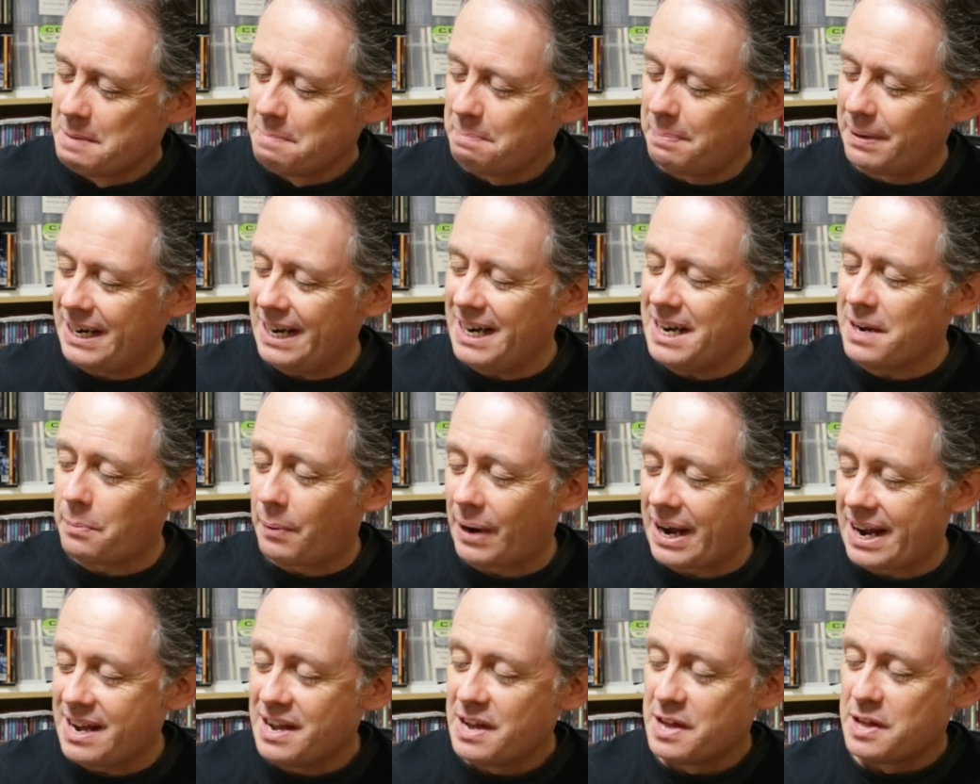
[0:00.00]
But
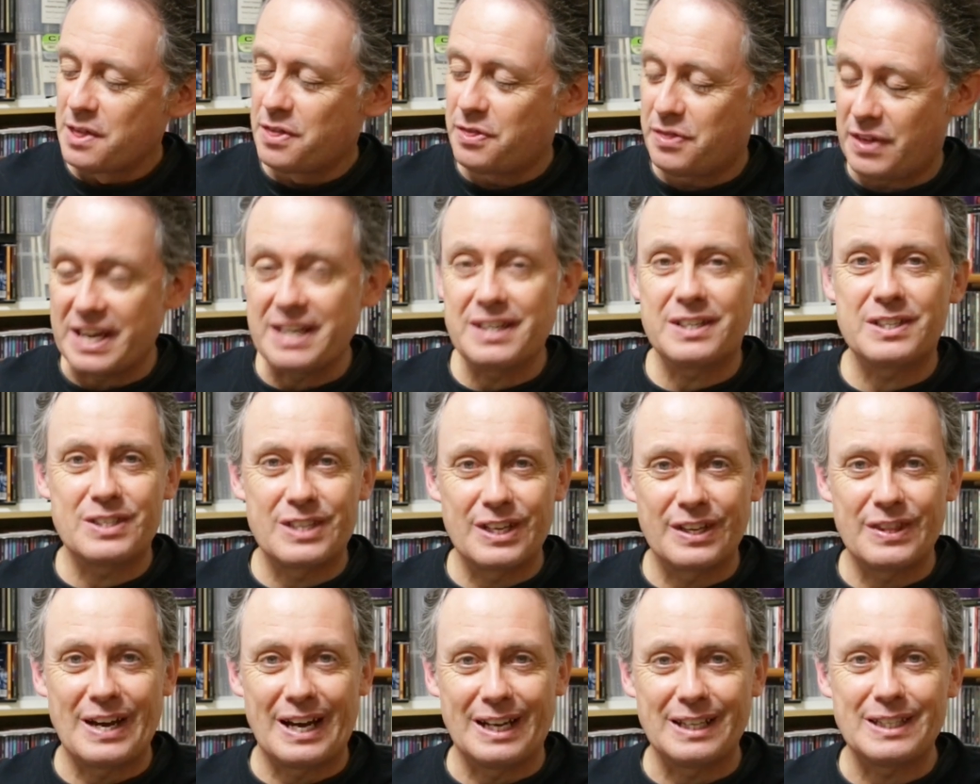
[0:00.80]
anyway, thanks
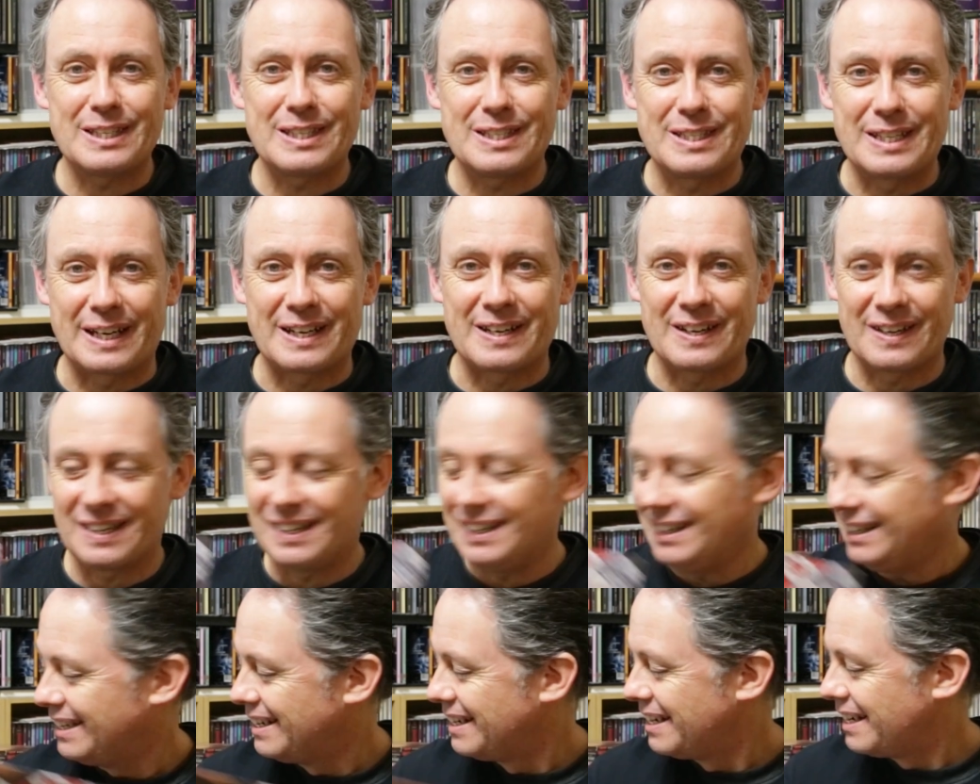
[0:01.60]
to that
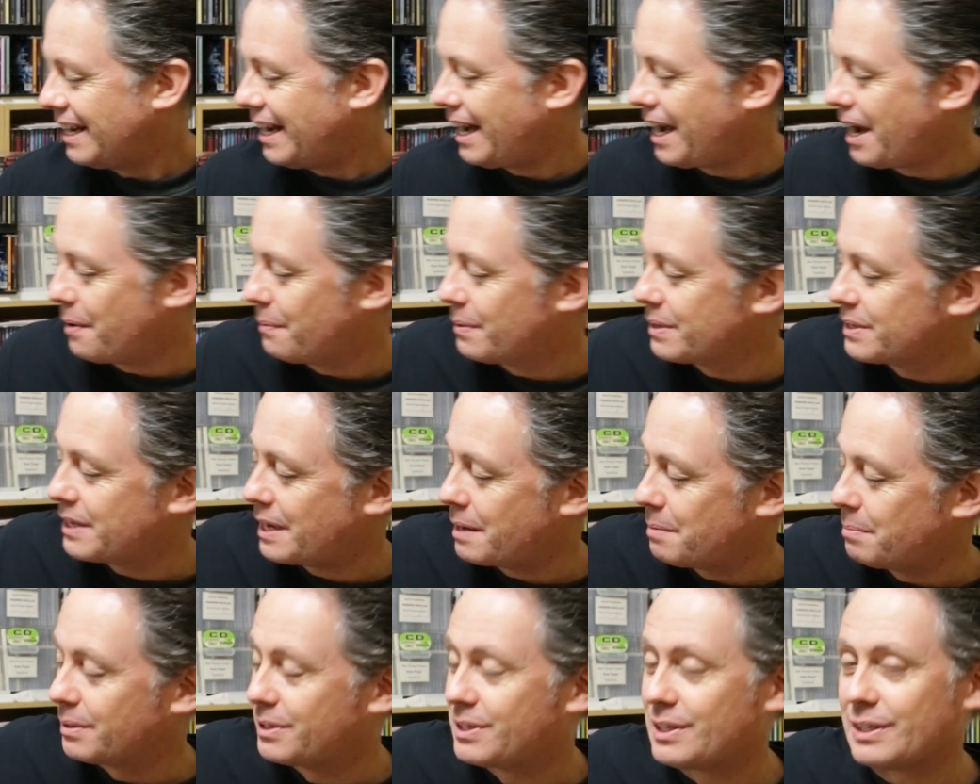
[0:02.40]
sticker, I was
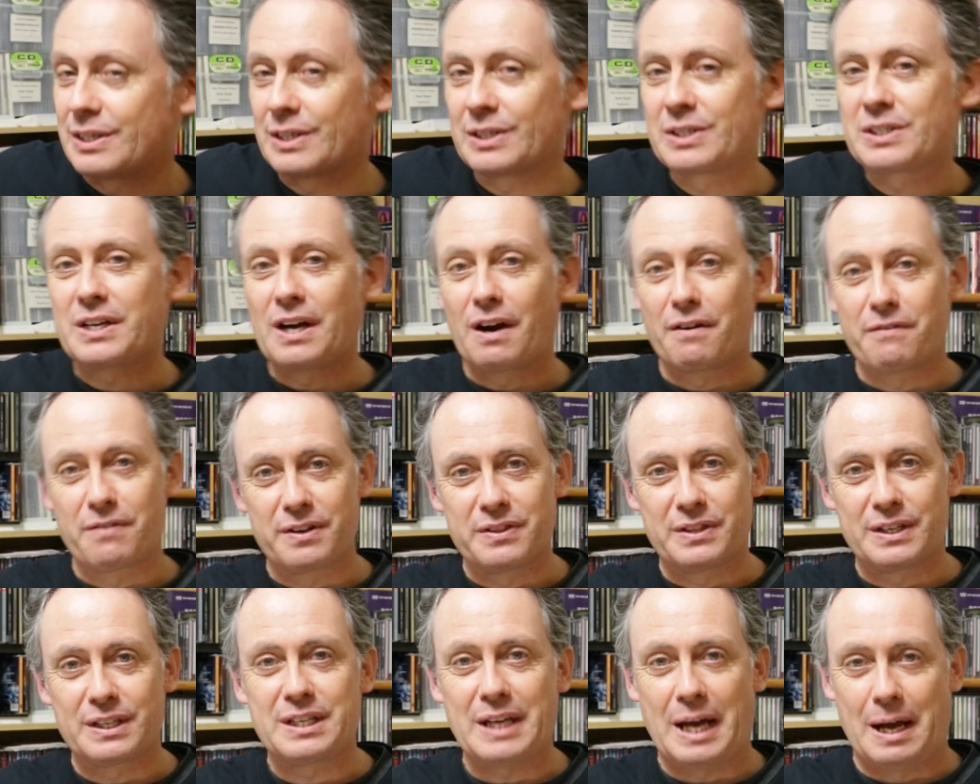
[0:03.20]
able to discover
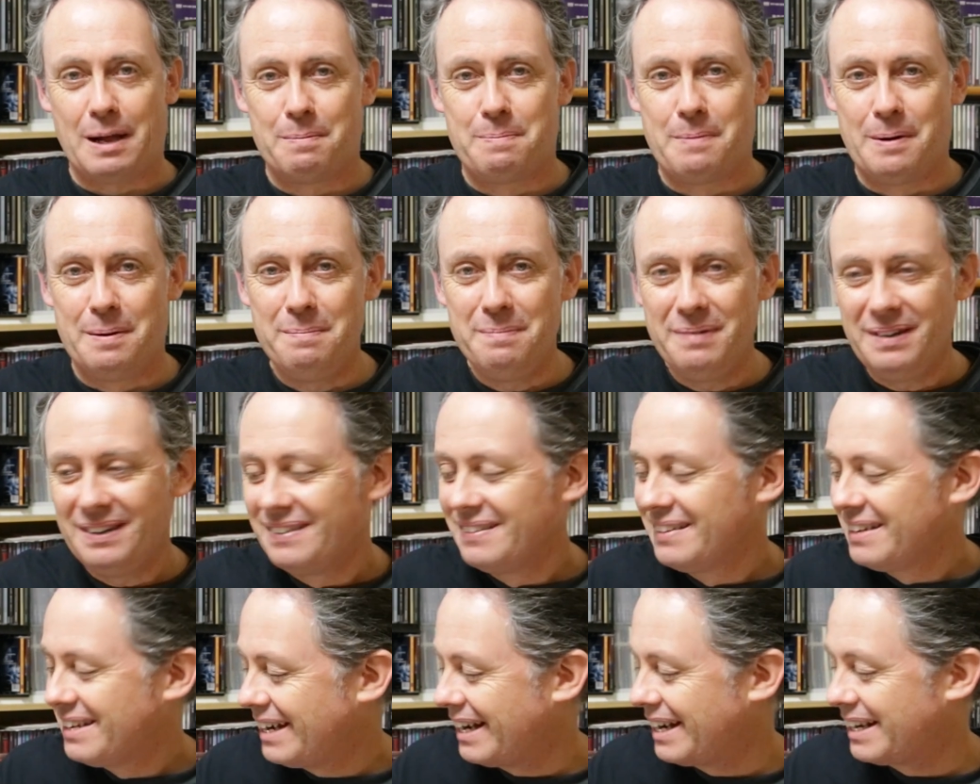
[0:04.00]
this album.
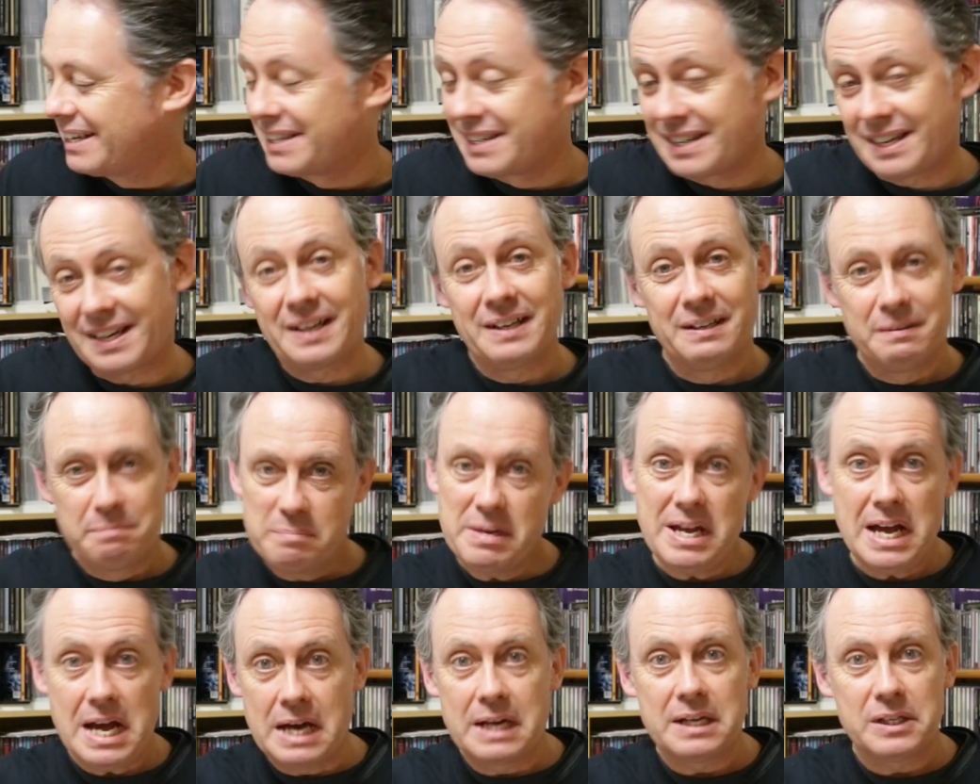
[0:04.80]
And
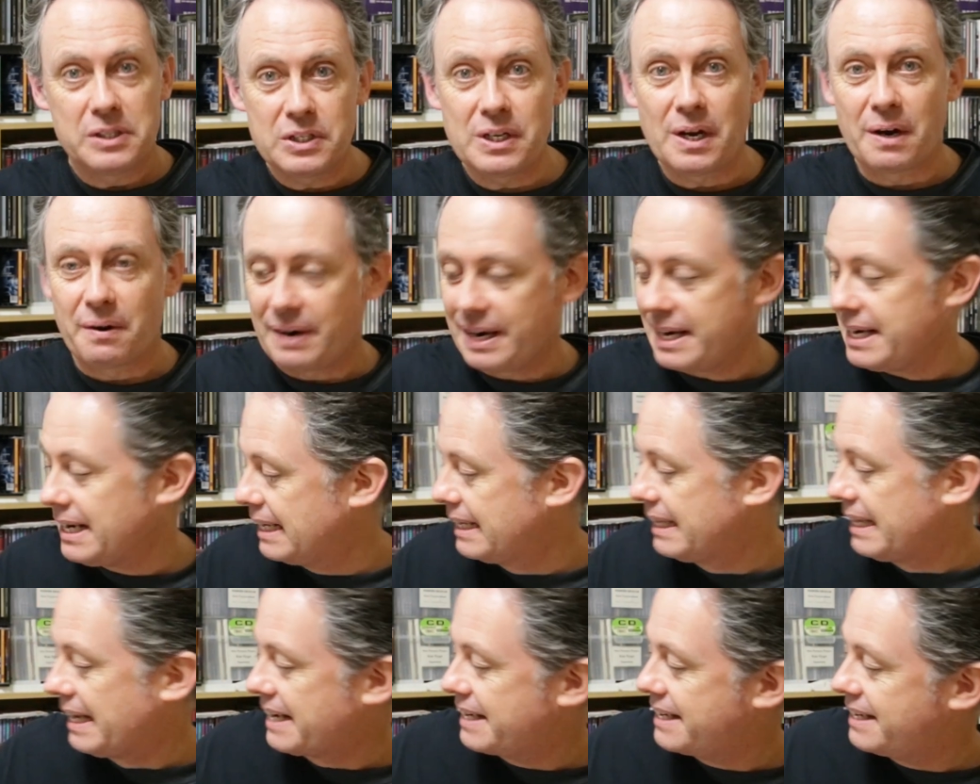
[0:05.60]
yeah, it's alright. I
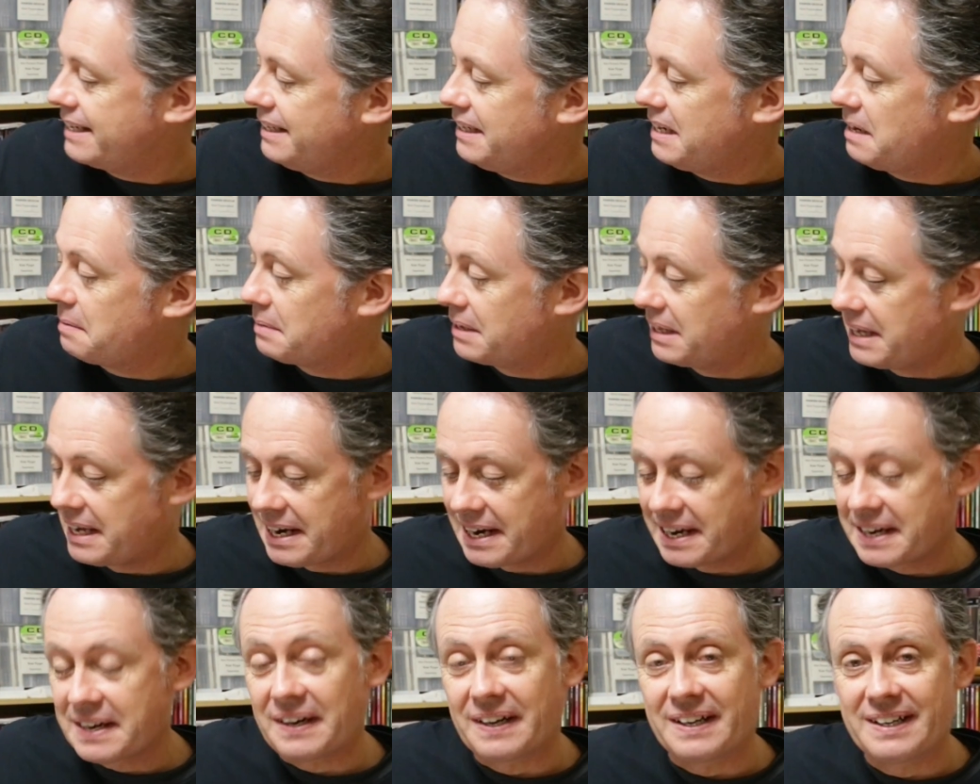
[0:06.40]
like it. I'm glad
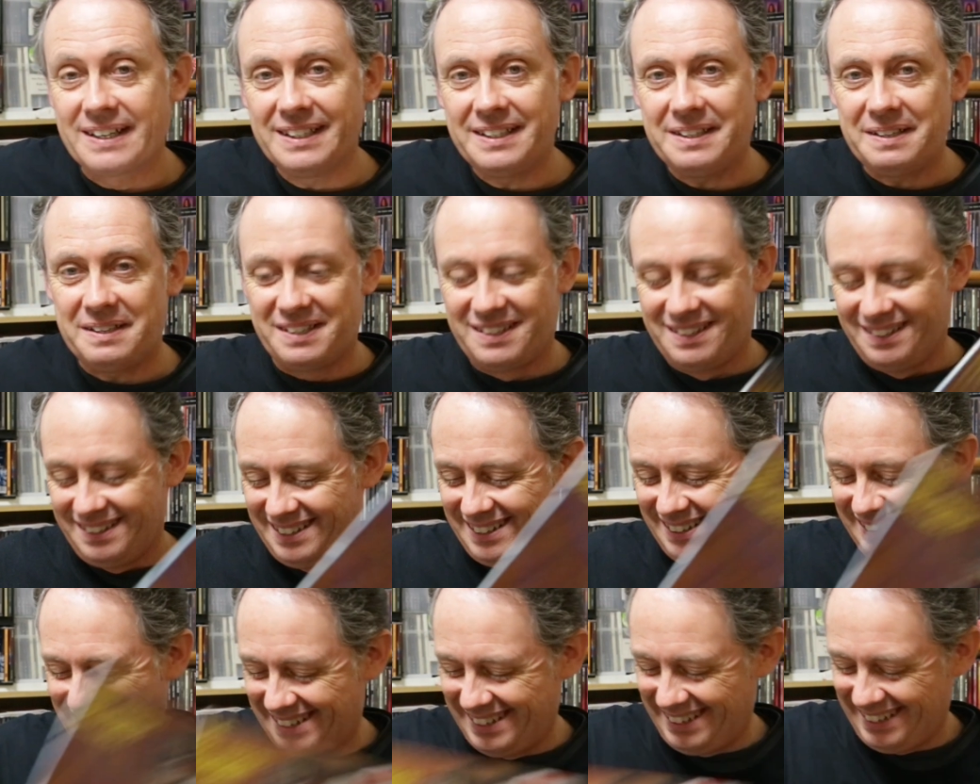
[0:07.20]
I got it.
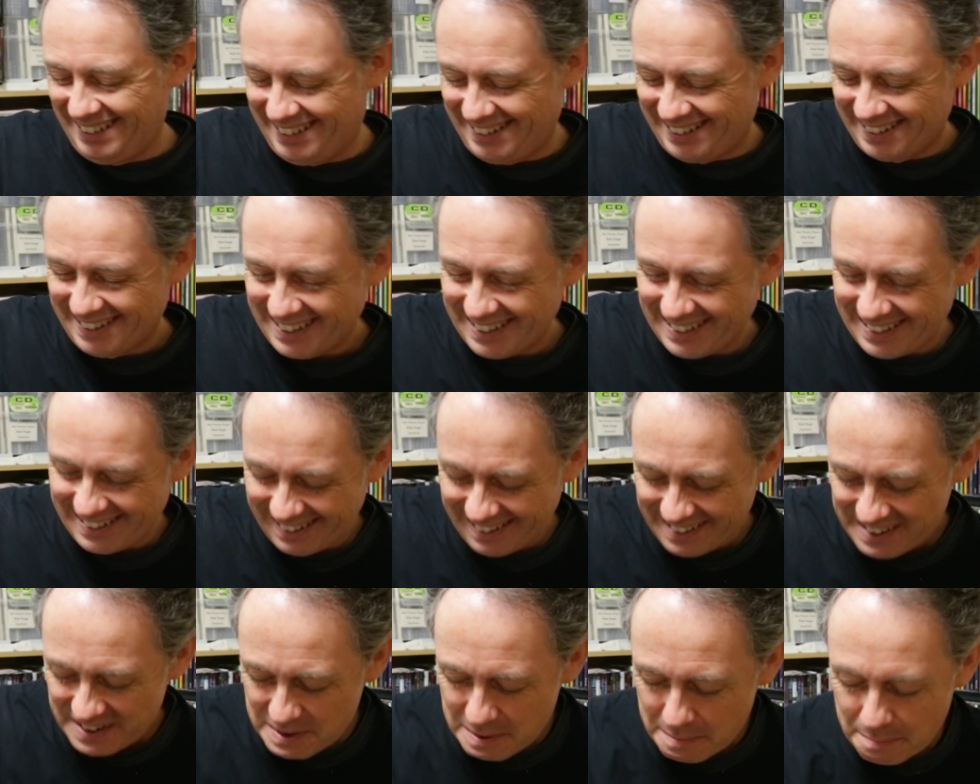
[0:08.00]

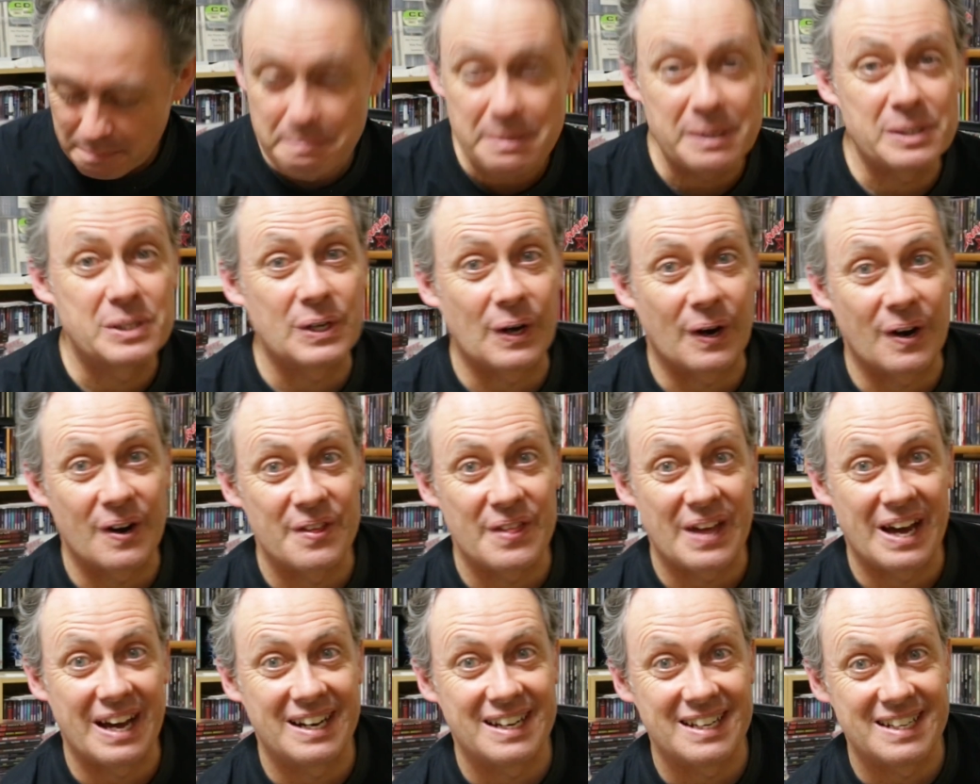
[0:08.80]
Bizarre
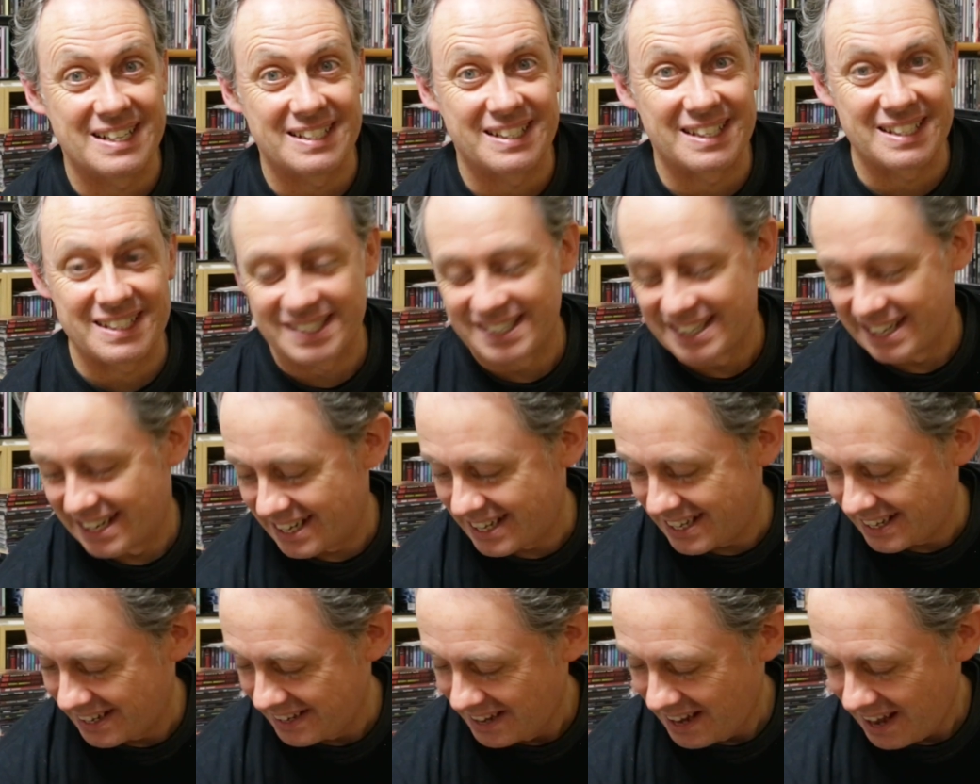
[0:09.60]
that is, isn't it?